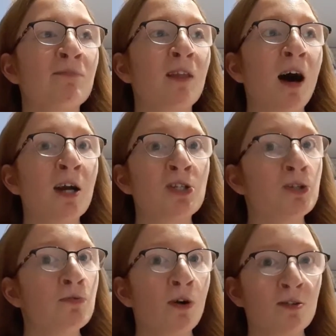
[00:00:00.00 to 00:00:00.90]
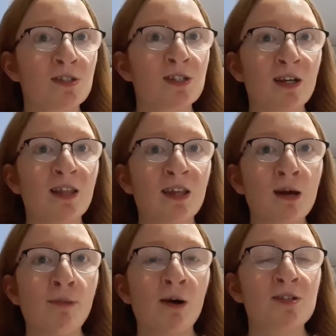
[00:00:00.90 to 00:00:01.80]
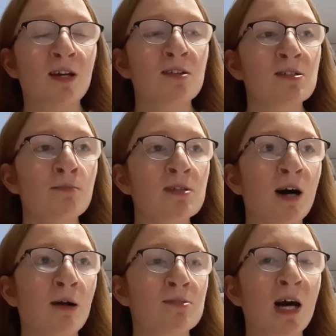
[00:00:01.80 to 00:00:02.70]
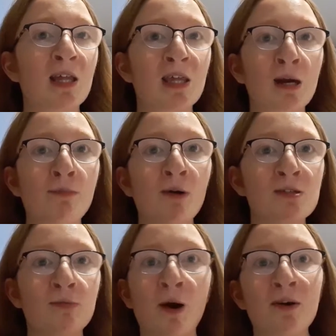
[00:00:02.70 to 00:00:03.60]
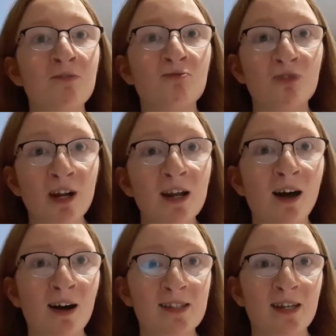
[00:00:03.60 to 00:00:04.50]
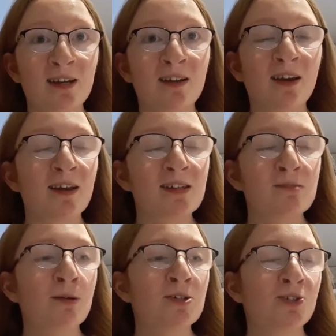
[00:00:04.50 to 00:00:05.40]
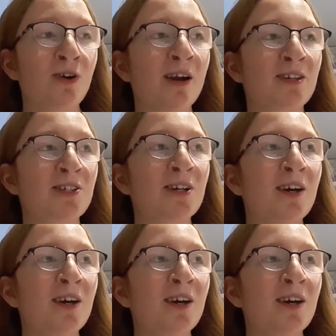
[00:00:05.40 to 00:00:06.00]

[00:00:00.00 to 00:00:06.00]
I do constantly think about it. And sometimes I think about it without even realising. Like, it's a bit strange.